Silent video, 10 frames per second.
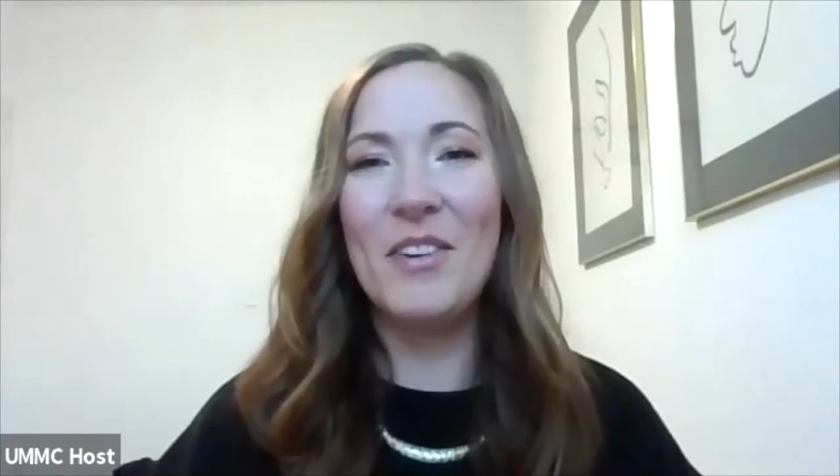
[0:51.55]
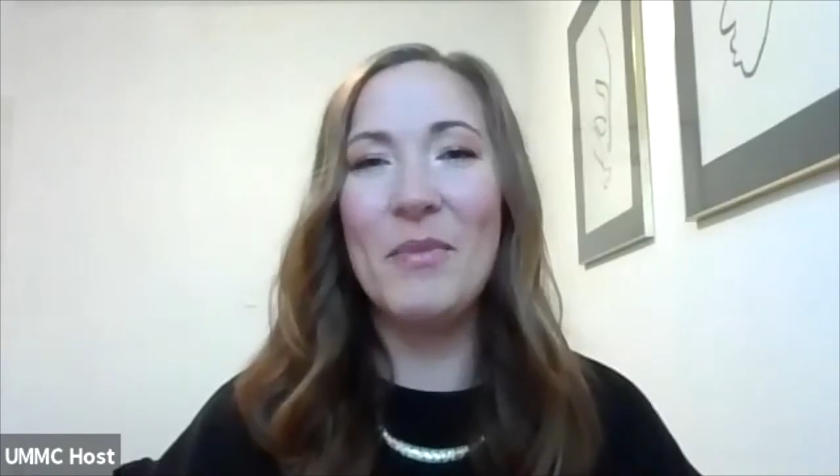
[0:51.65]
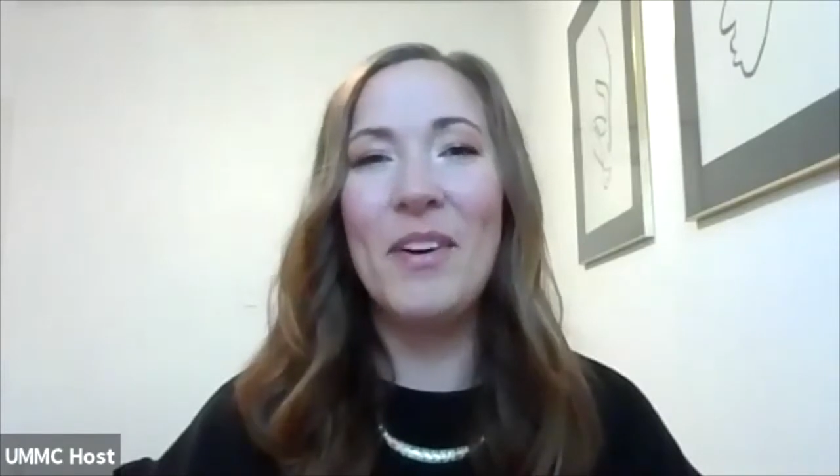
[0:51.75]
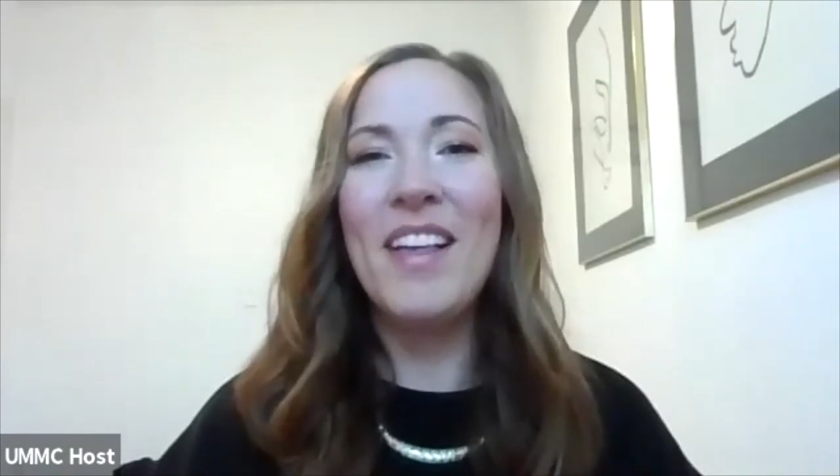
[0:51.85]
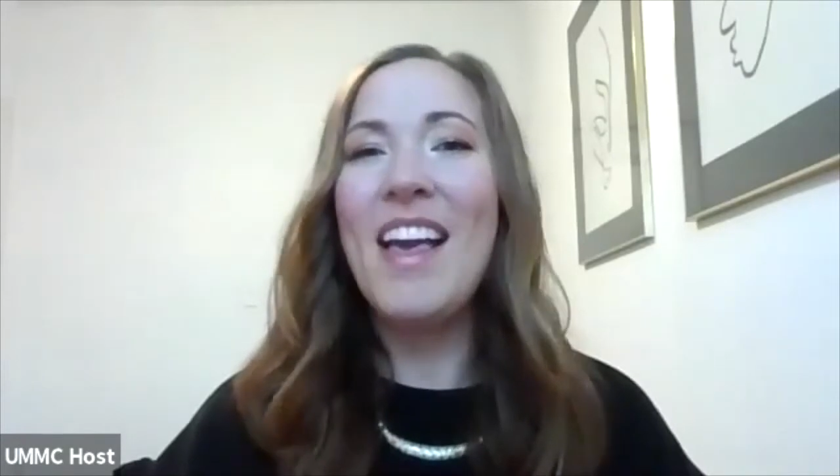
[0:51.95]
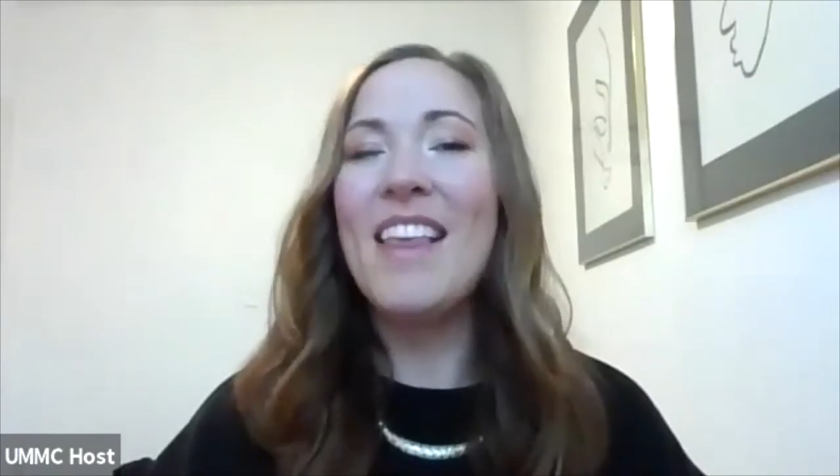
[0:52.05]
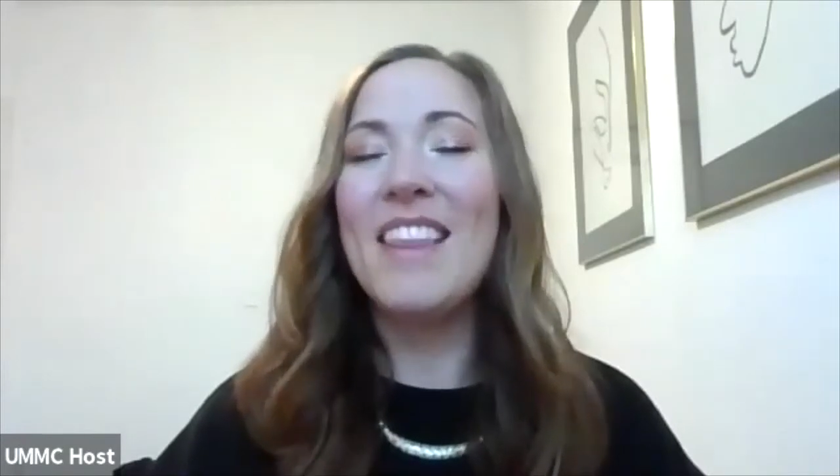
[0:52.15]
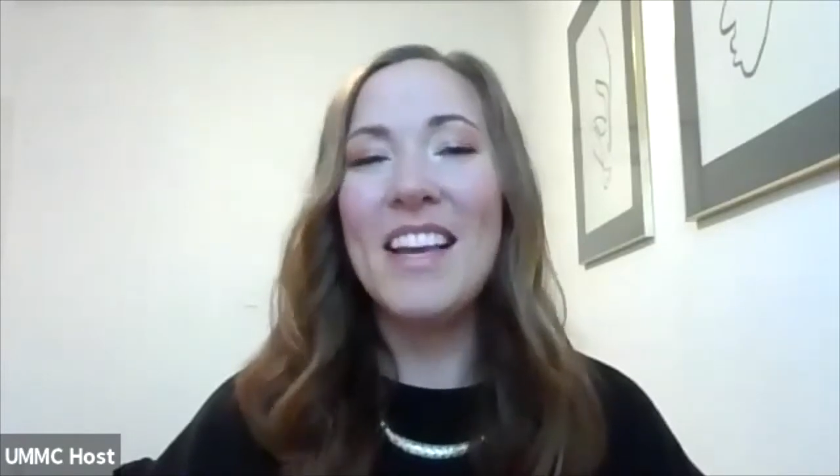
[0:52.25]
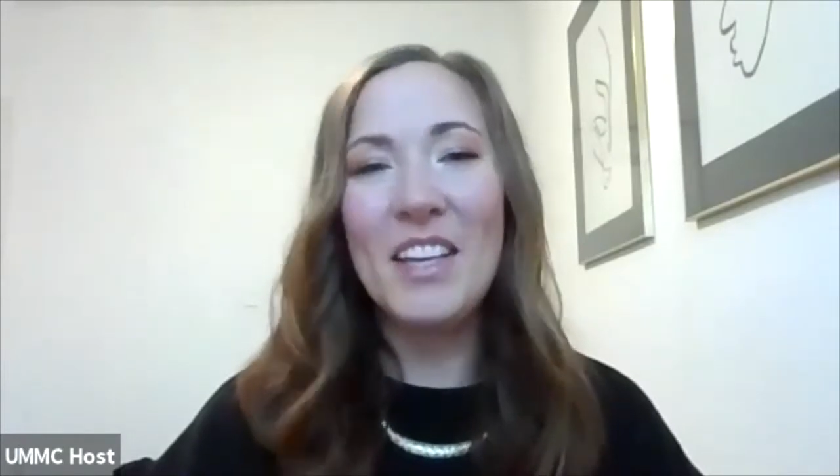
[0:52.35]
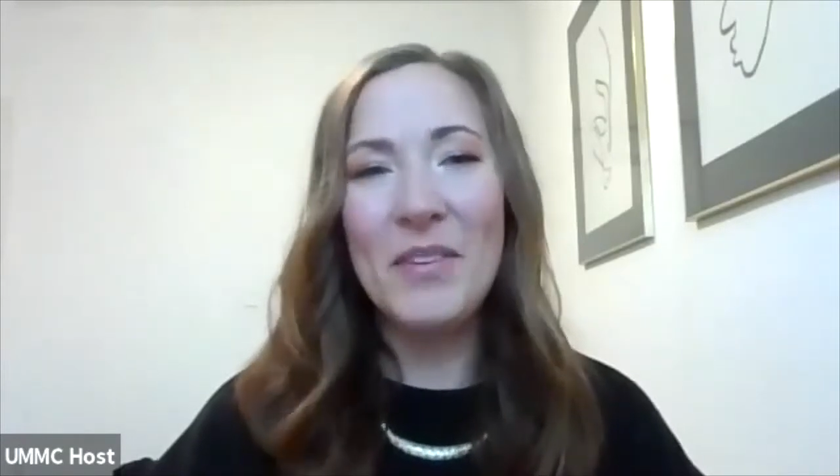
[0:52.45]
Well,
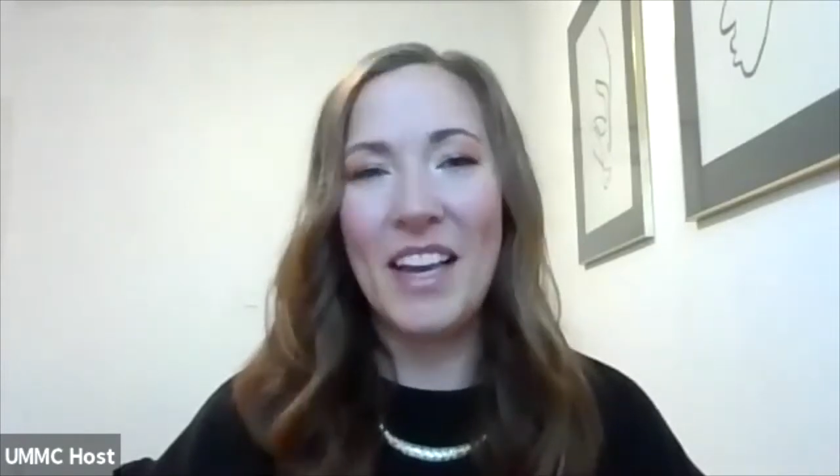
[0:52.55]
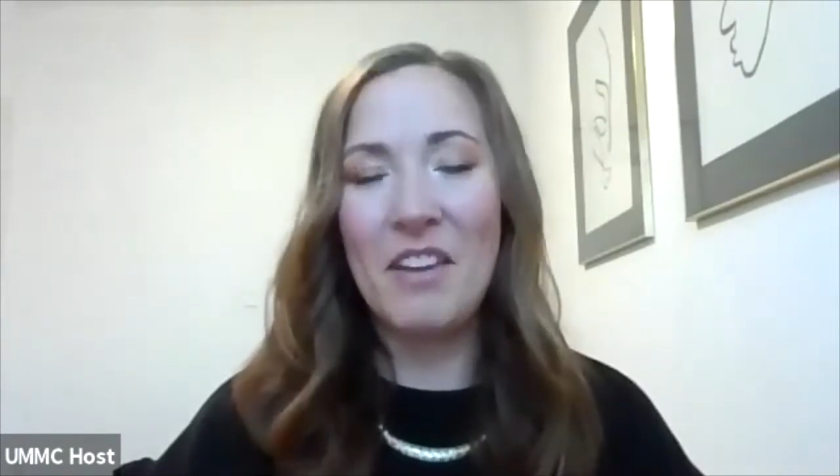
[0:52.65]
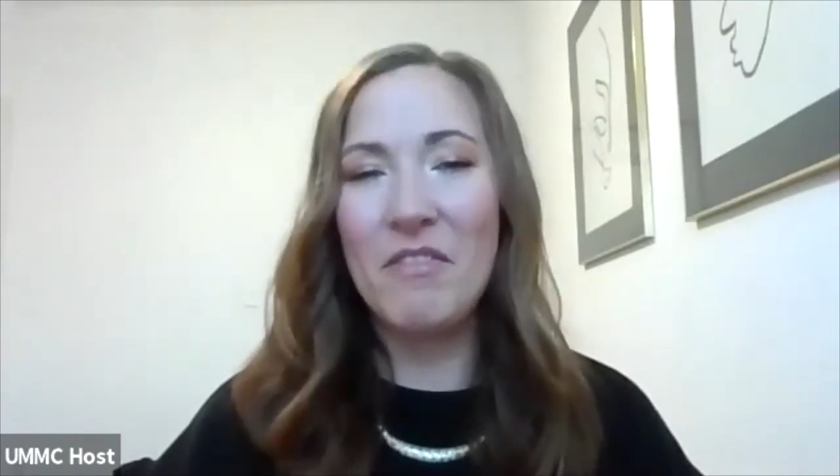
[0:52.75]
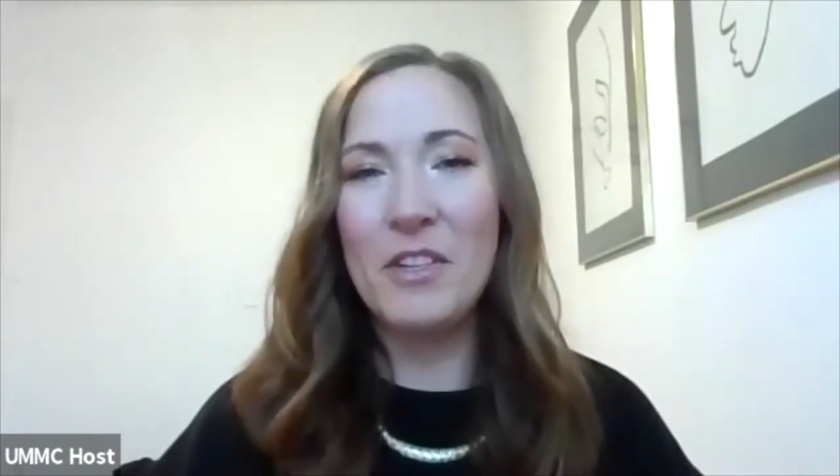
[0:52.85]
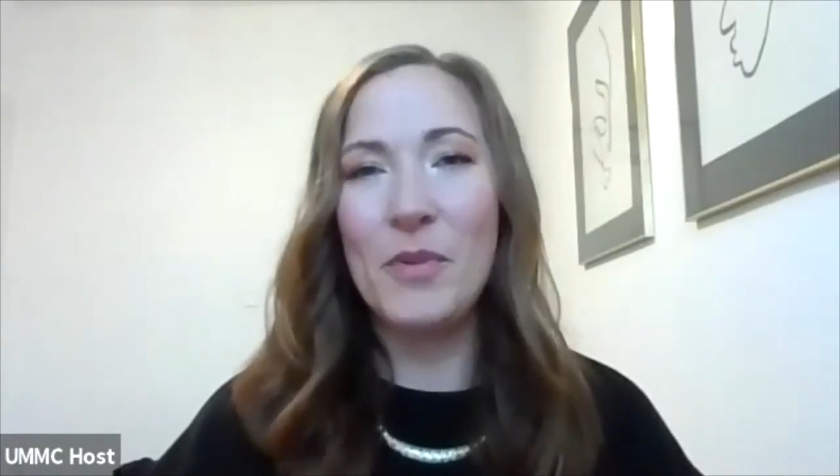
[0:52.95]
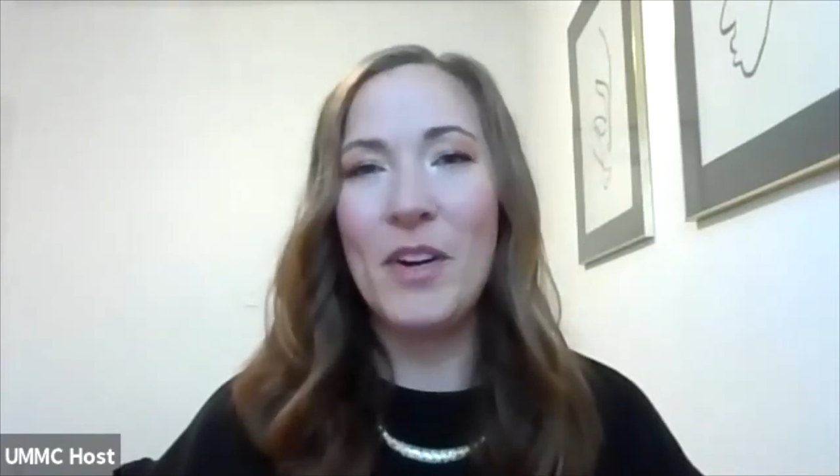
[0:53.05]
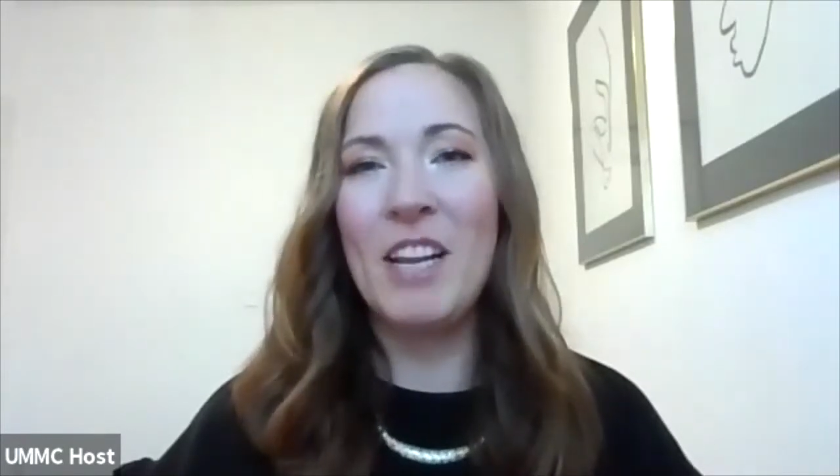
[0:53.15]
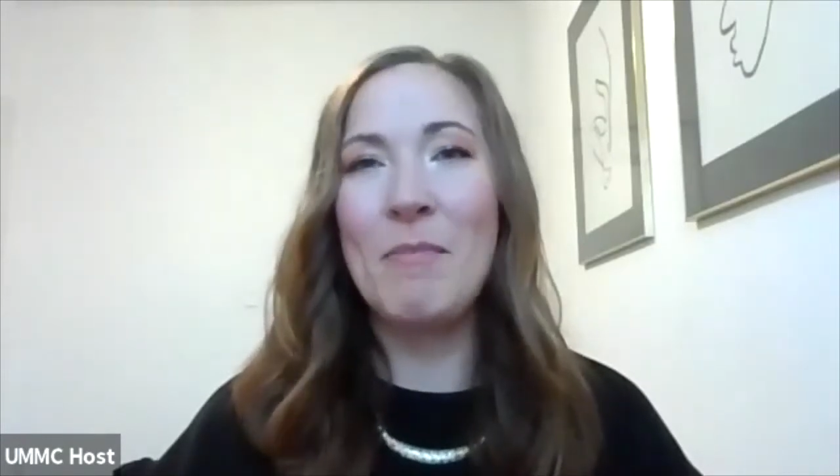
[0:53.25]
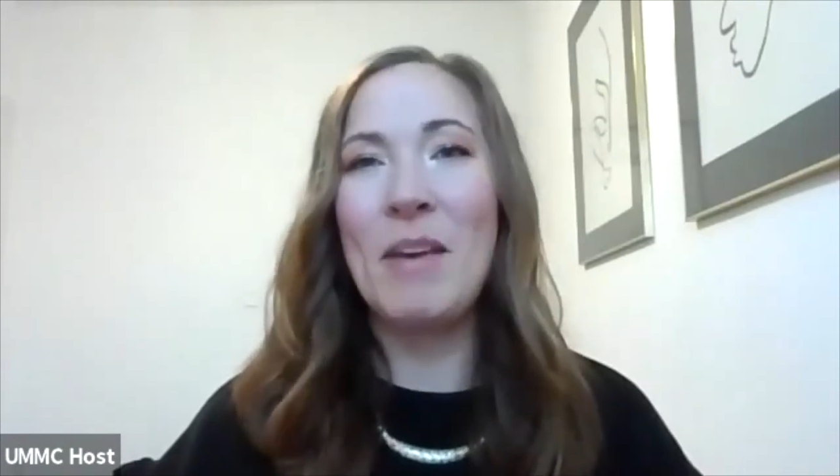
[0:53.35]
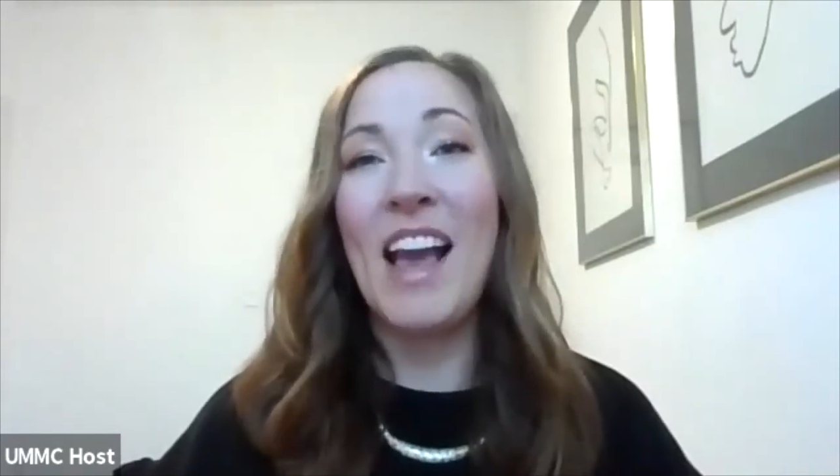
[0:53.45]
Thank you again for joining me